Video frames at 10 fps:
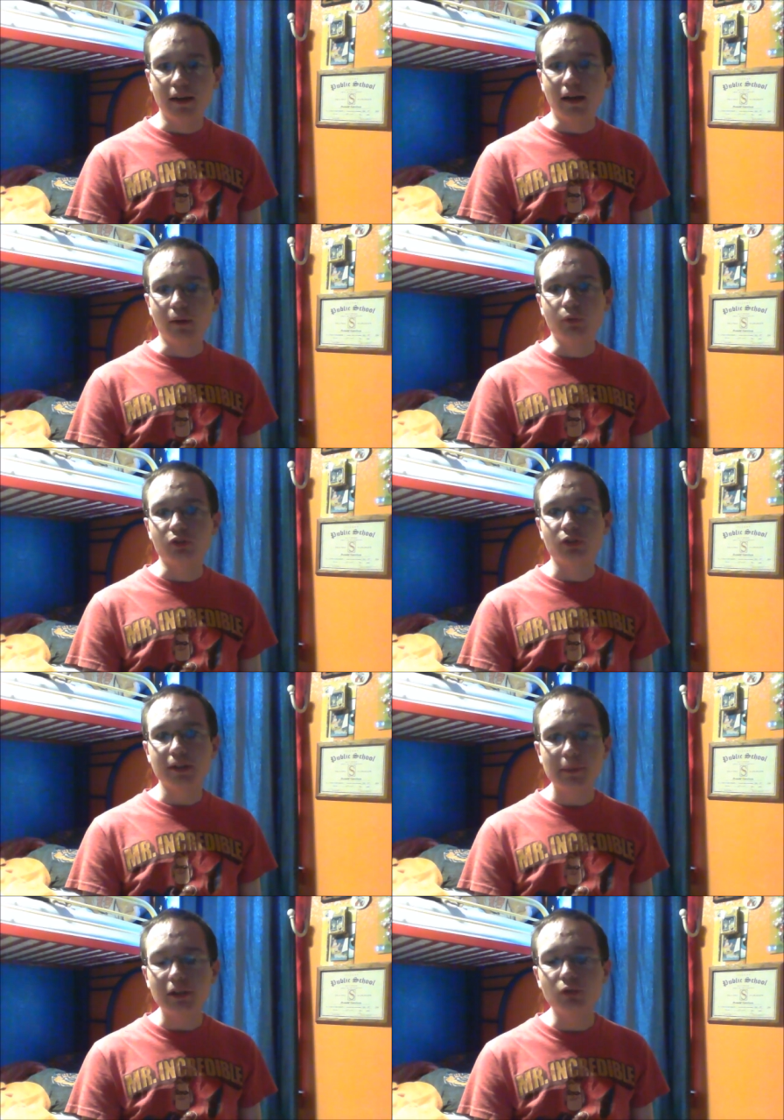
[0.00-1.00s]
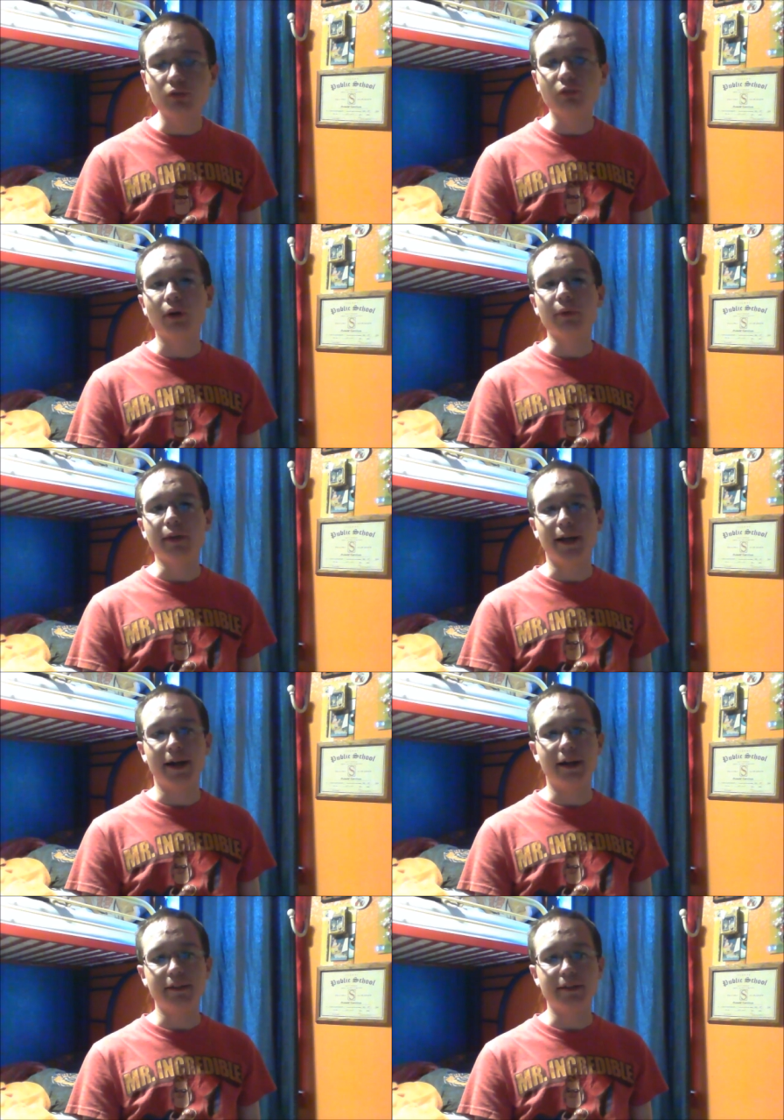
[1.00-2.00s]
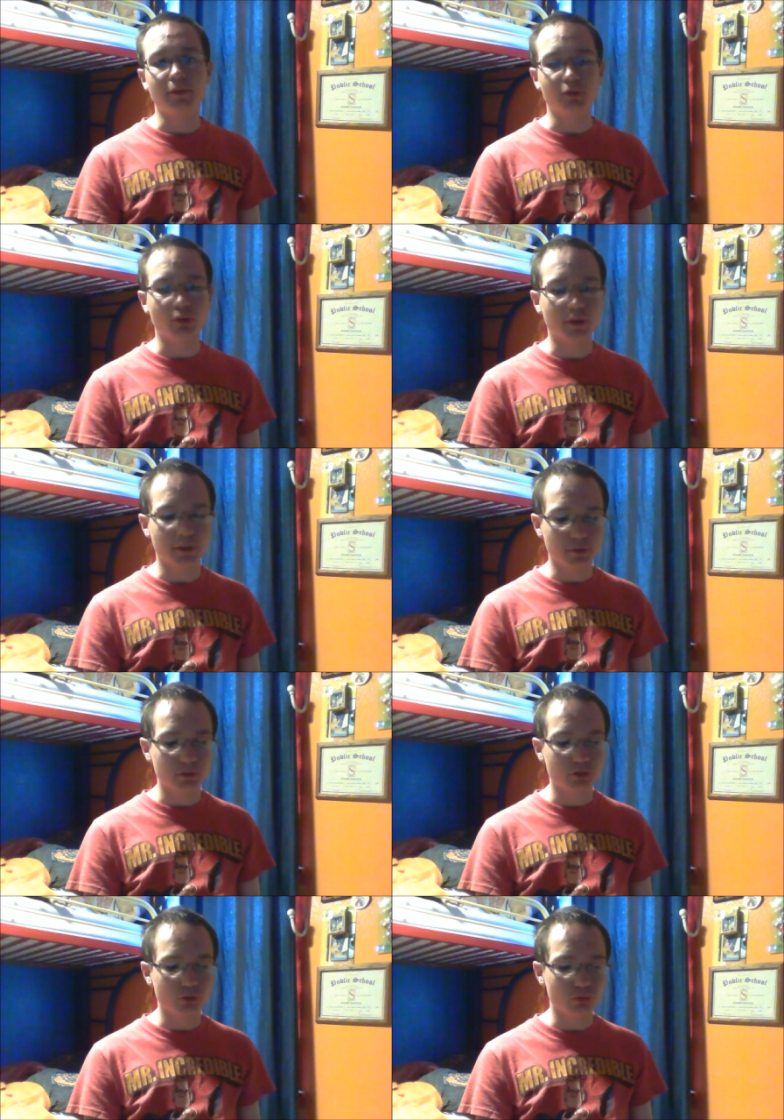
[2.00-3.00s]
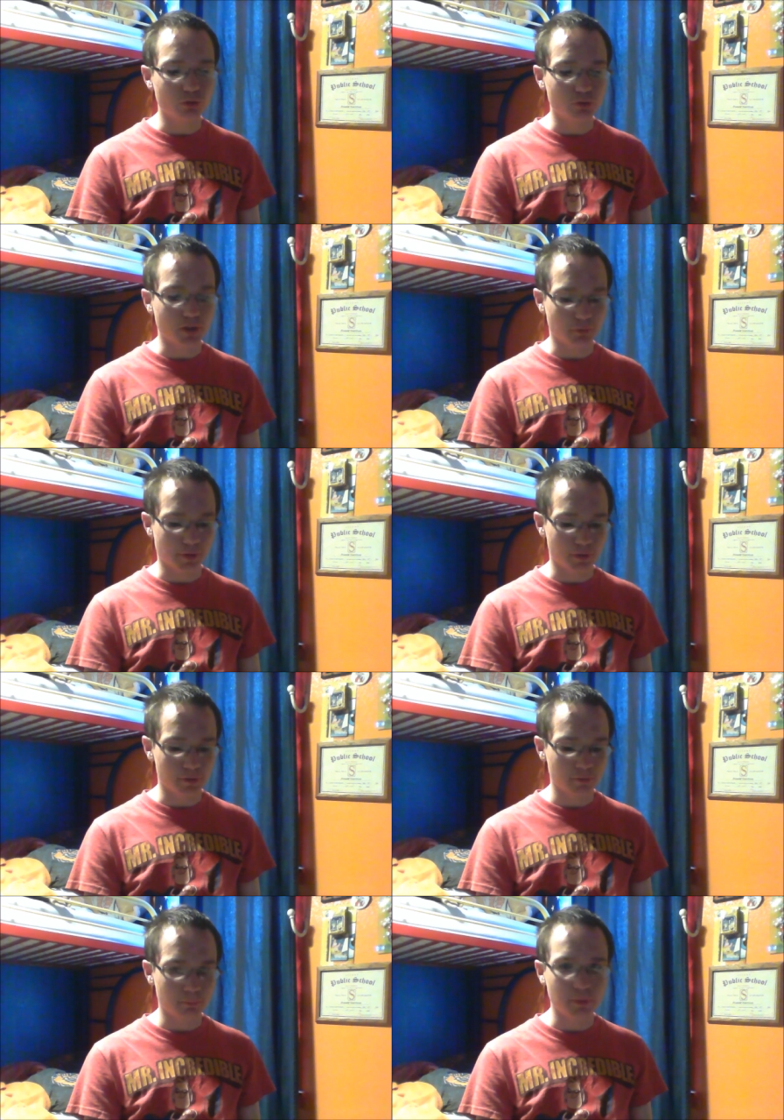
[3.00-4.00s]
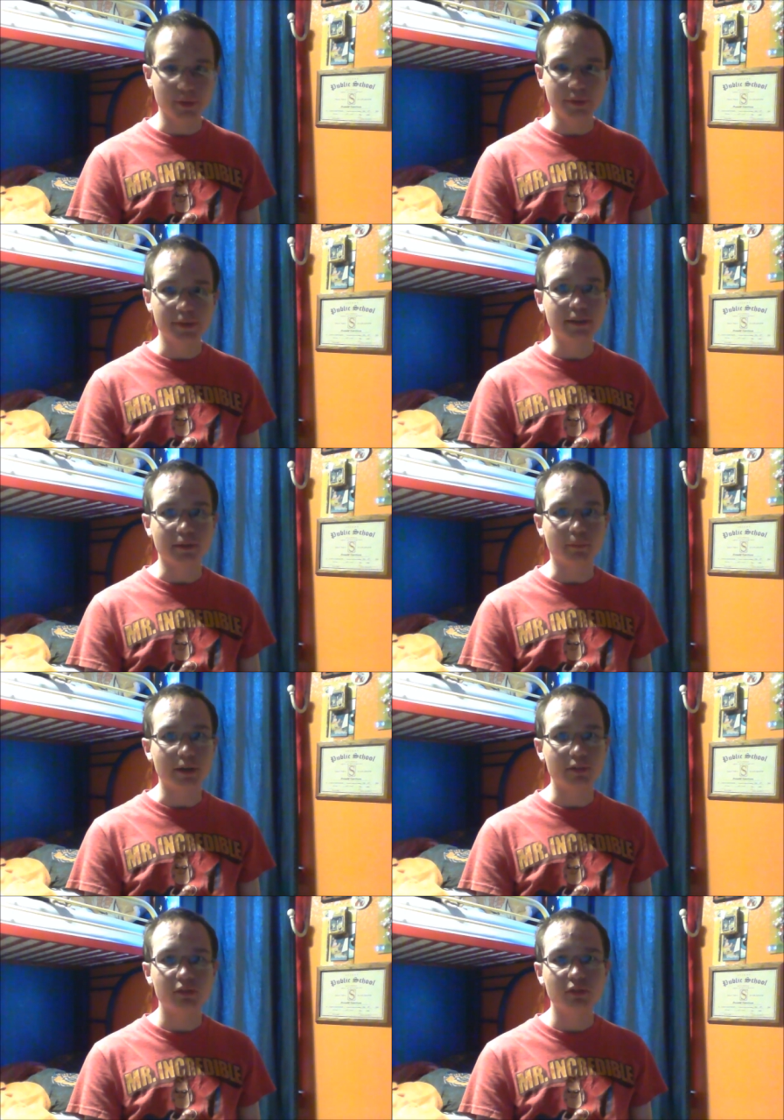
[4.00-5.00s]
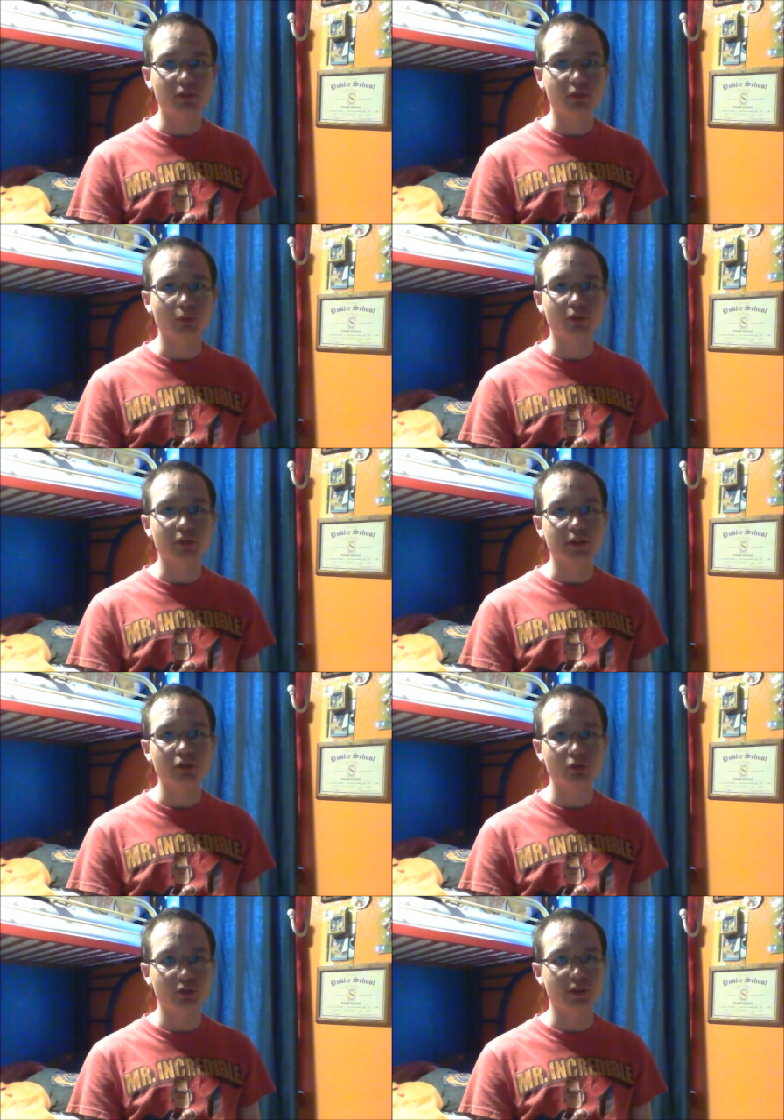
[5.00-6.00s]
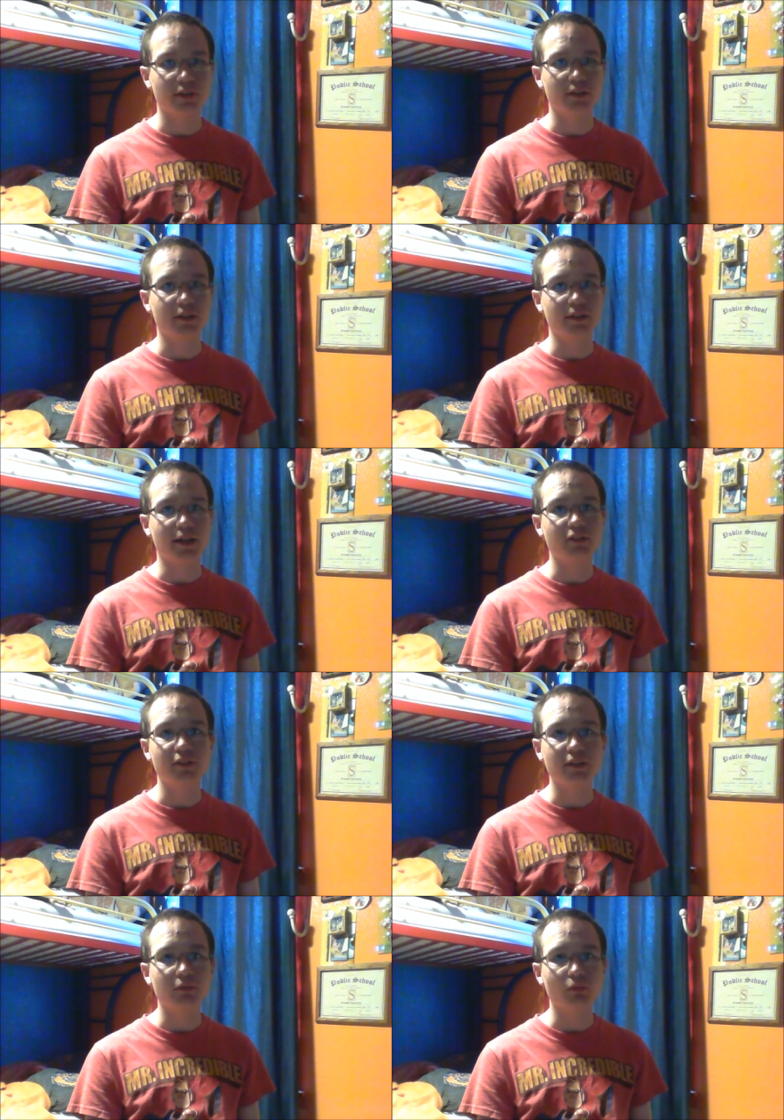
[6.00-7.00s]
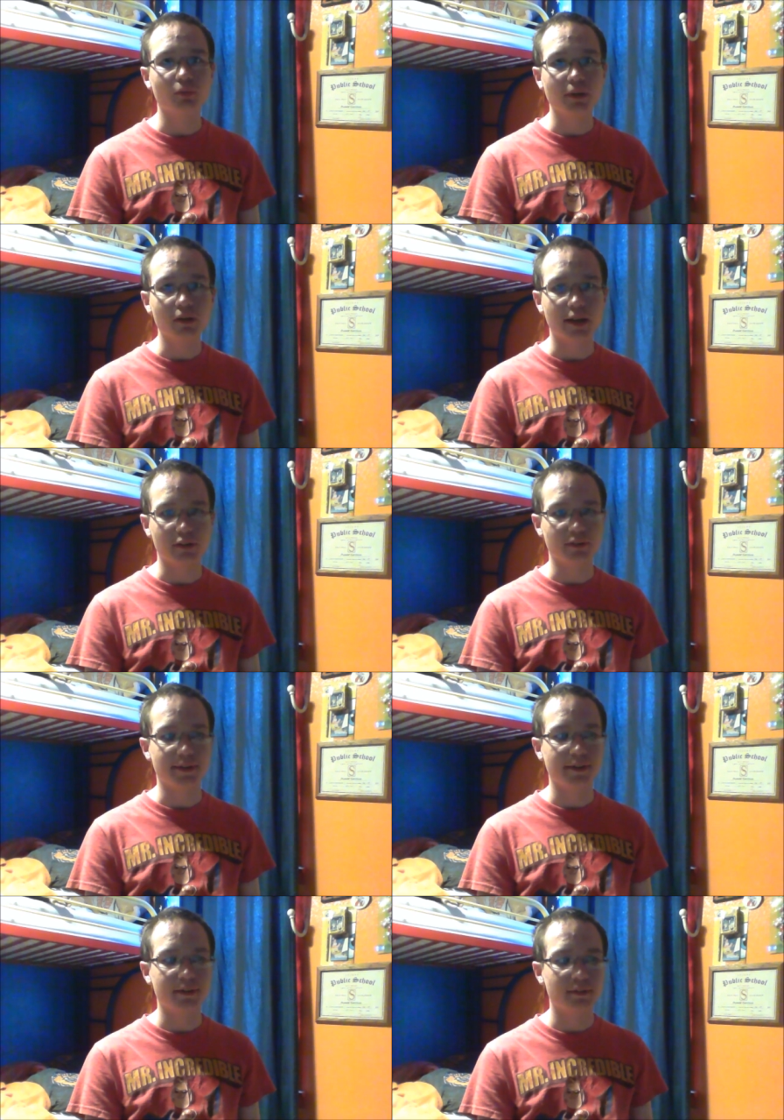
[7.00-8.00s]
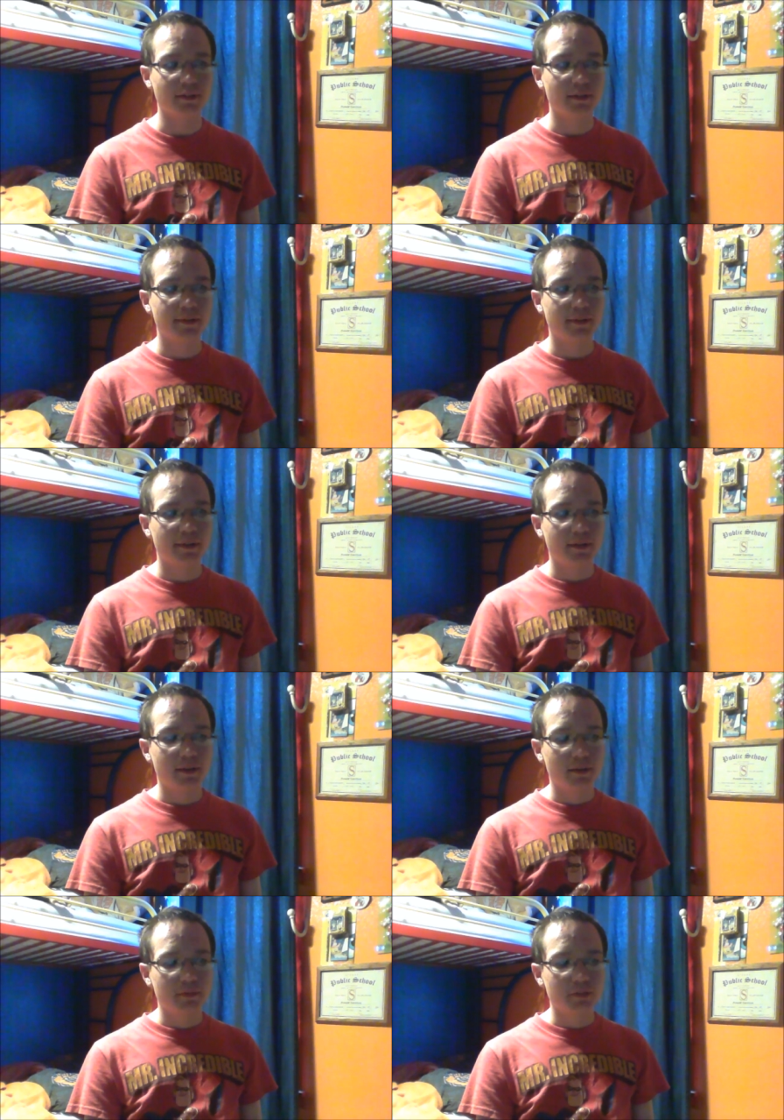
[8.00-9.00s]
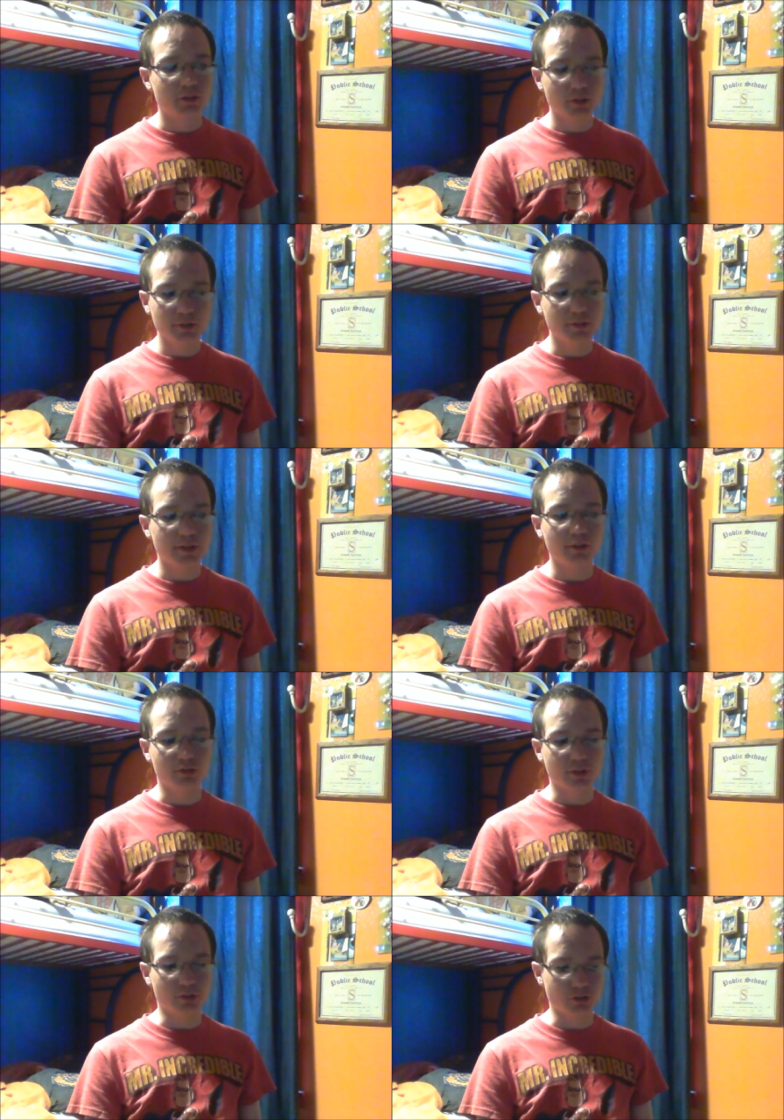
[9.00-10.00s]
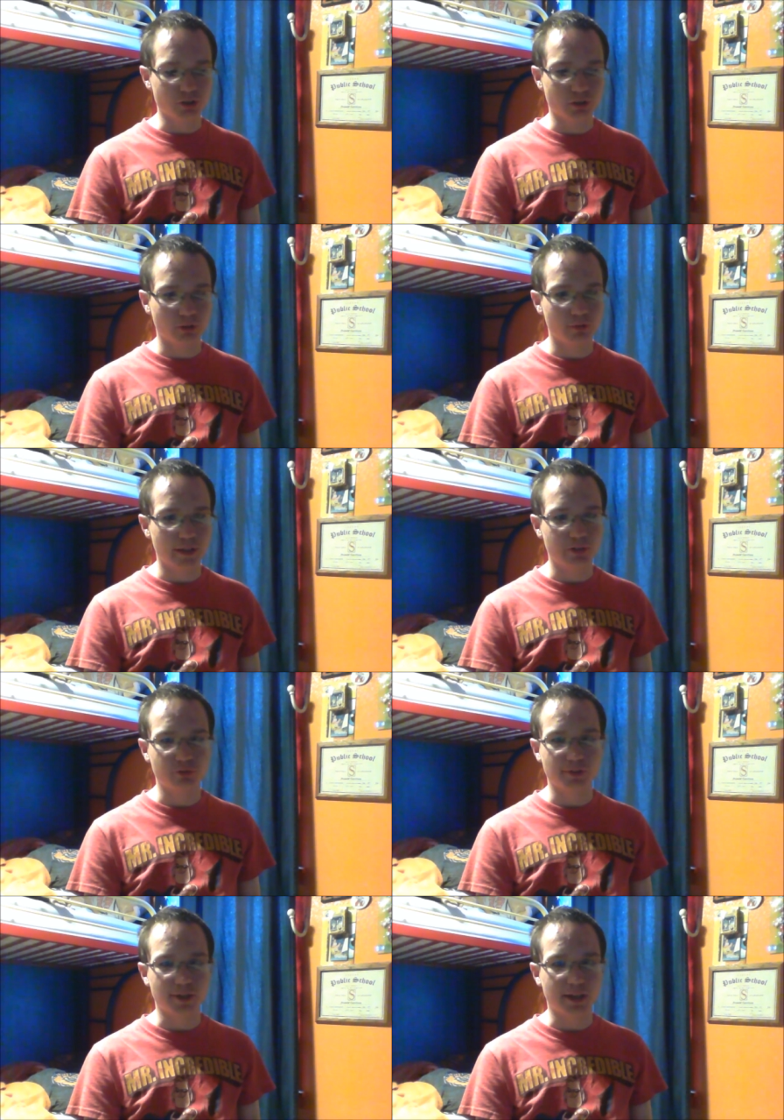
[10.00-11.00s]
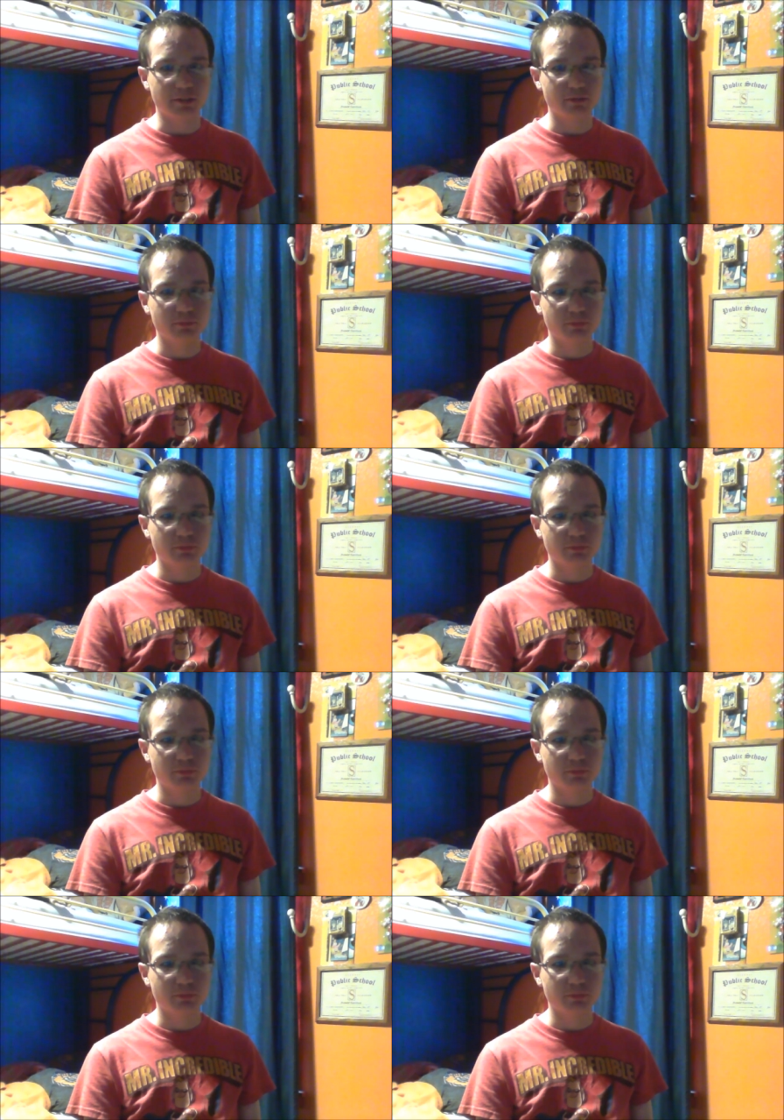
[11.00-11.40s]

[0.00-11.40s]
I was trying to make use of what we had, and I was going to do stuff with it. But again, my sister was not interested in it, and I just didn't realize that. The Kirk and Kelly's Crazy Show, as for that,